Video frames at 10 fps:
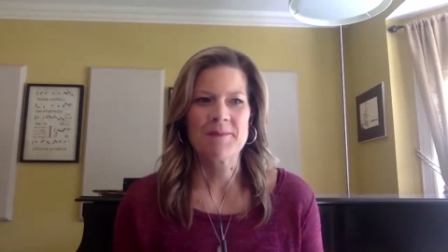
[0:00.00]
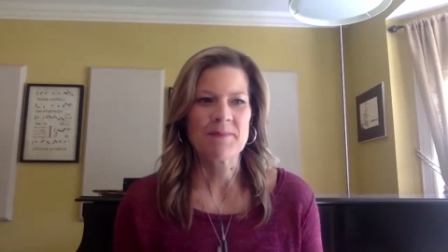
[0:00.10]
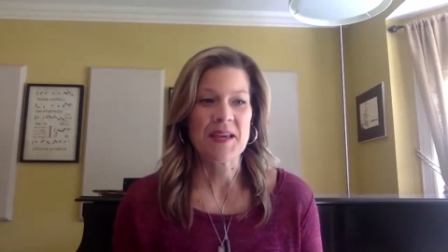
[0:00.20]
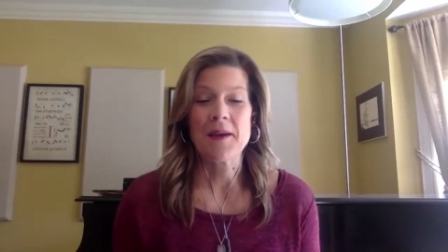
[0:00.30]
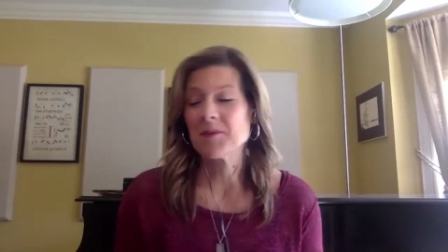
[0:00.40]

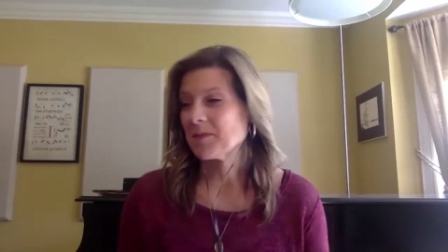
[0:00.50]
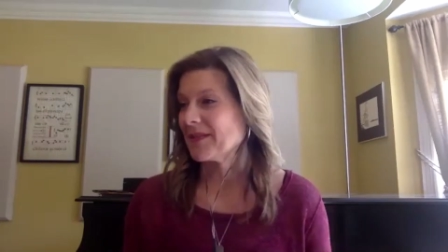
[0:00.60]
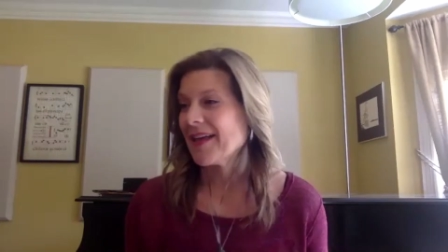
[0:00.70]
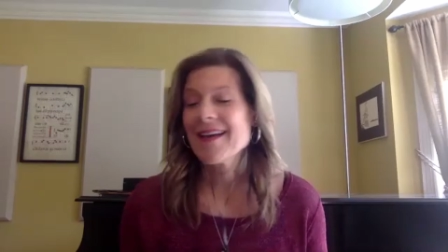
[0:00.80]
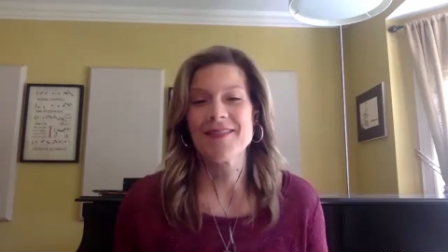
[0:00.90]
able to
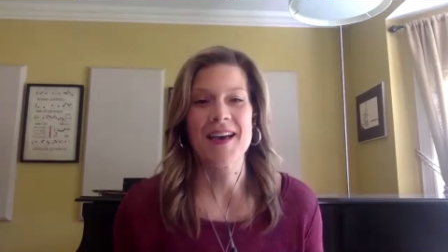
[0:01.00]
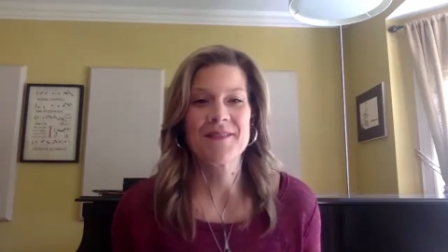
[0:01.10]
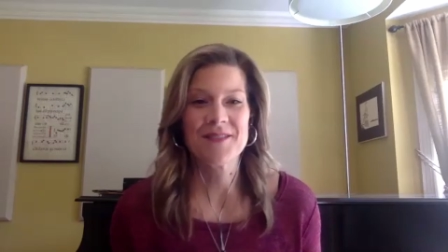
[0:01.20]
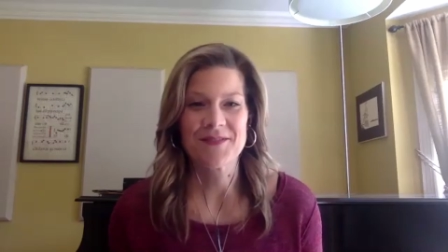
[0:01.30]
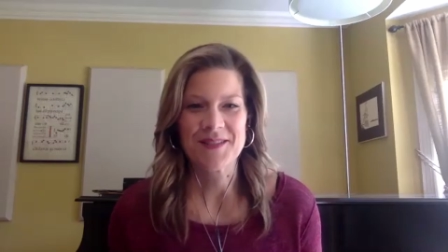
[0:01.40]
play a lot
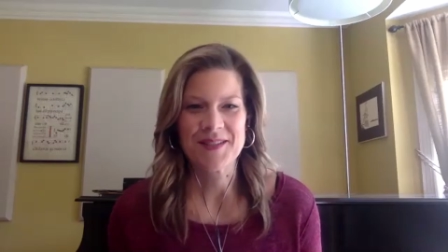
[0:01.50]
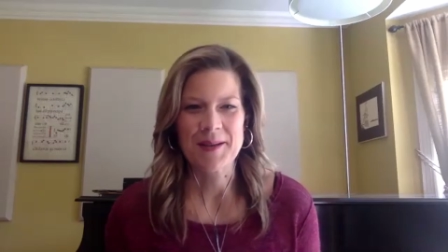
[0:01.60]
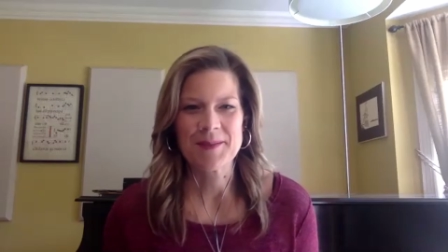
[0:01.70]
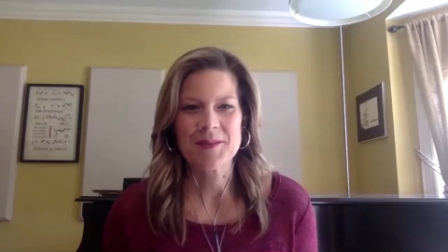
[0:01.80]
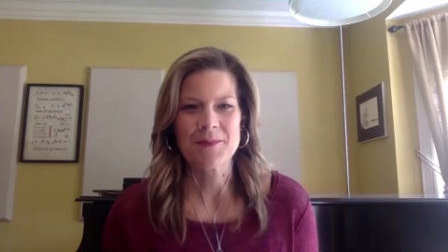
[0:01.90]
of different
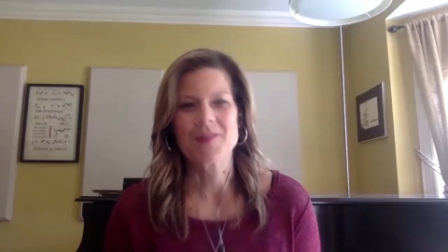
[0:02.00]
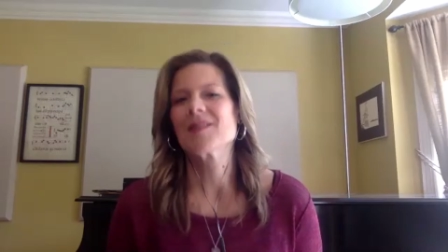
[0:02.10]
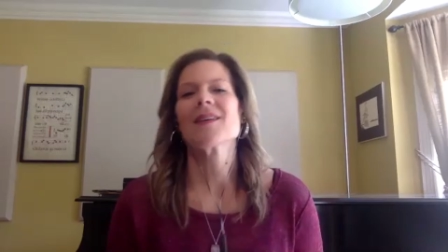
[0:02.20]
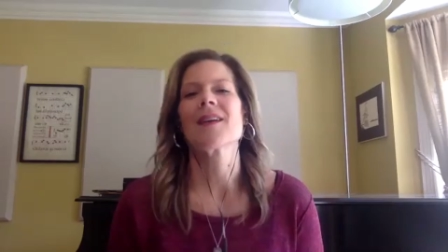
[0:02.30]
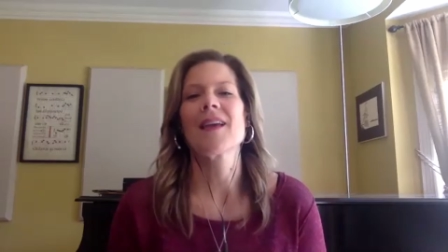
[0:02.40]
types of
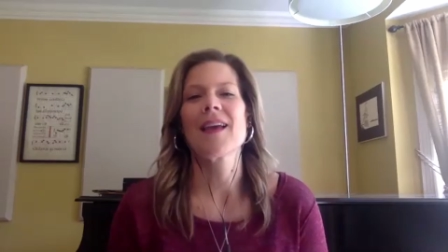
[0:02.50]
music.